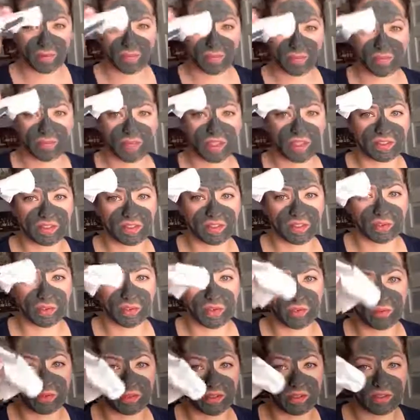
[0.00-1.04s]
This is a great
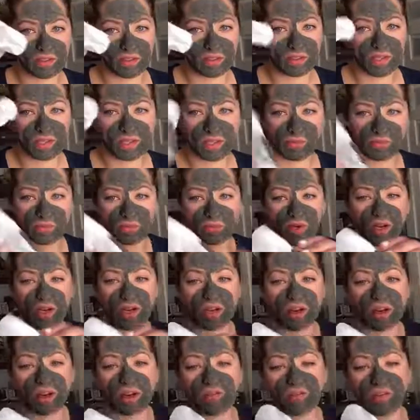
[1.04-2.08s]
one. See, and it comes right
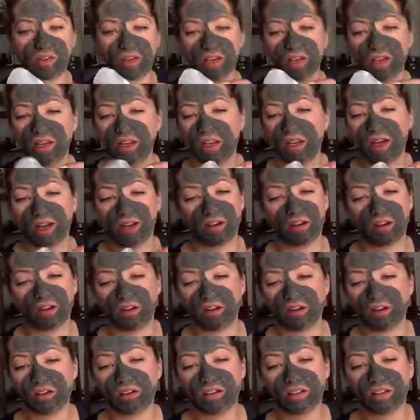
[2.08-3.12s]
off, and then
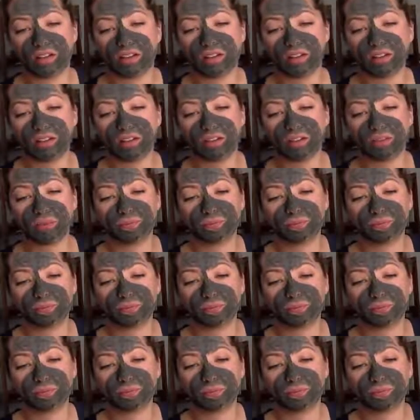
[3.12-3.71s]
all I do